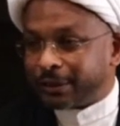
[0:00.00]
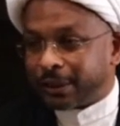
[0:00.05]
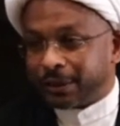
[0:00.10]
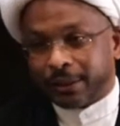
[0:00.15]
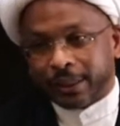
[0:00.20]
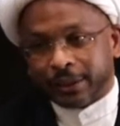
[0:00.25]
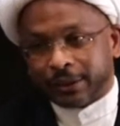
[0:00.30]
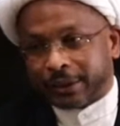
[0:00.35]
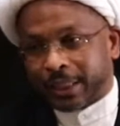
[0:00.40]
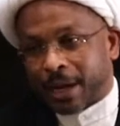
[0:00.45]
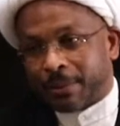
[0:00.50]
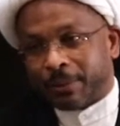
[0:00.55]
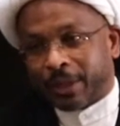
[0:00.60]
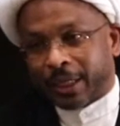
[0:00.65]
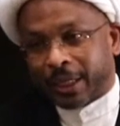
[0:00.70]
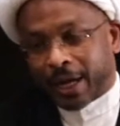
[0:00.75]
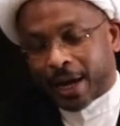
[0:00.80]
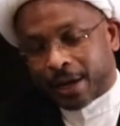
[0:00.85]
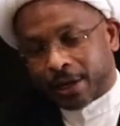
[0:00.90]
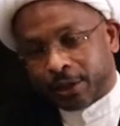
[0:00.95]
in the
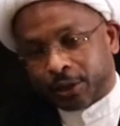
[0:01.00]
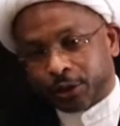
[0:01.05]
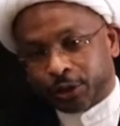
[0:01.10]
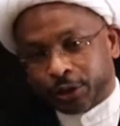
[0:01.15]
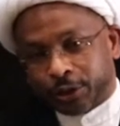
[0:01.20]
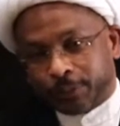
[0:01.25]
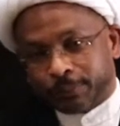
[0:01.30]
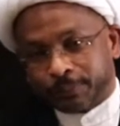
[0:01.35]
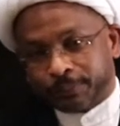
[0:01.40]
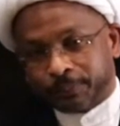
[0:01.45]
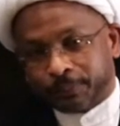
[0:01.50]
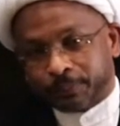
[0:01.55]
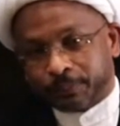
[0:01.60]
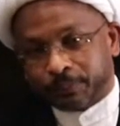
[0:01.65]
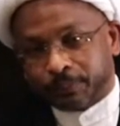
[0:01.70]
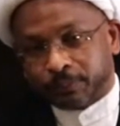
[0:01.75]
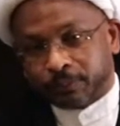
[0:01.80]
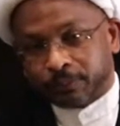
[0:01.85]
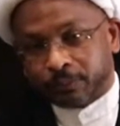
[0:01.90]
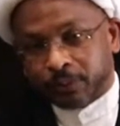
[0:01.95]
Islamic calendar.
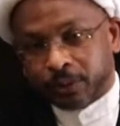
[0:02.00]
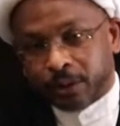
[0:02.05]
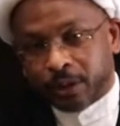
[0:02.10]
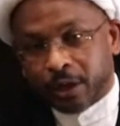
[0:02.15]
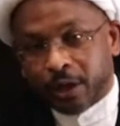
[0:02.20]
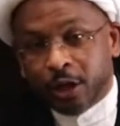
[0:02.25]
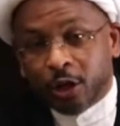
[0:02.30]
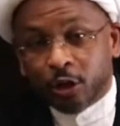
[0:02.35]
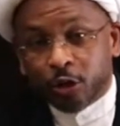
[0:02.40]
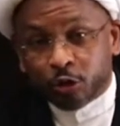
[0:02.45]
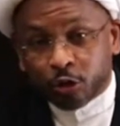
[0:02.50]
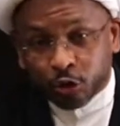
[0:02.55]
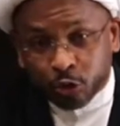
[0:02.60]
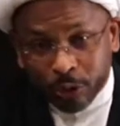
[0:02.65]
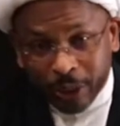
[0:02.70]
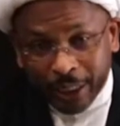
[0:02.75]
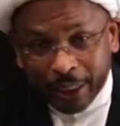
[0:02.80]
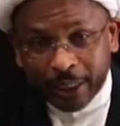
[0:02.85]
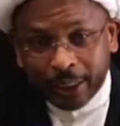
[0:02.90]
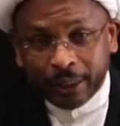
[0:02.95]

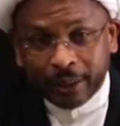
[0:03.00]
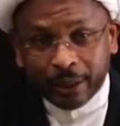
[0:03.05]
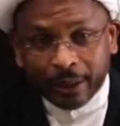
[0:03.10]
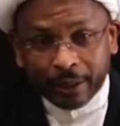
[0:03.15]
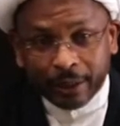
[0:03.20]
Three